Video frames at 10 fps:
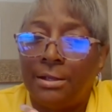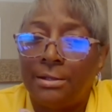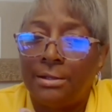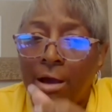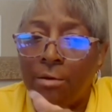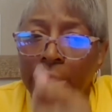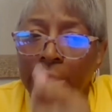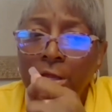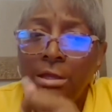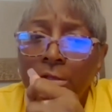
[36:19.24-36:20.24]
Now,
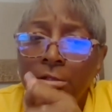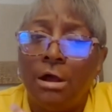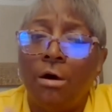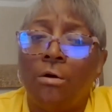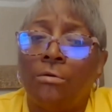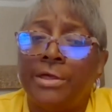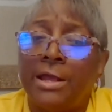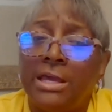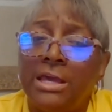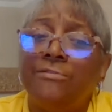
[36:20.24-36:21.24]
we know
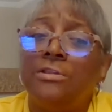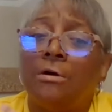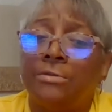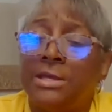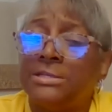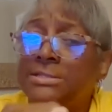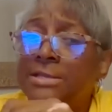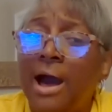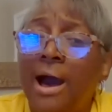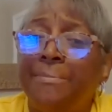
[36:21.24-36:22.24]
that even though these
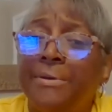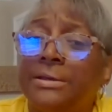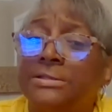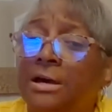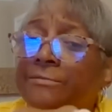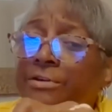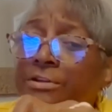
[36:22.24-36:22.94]
topics of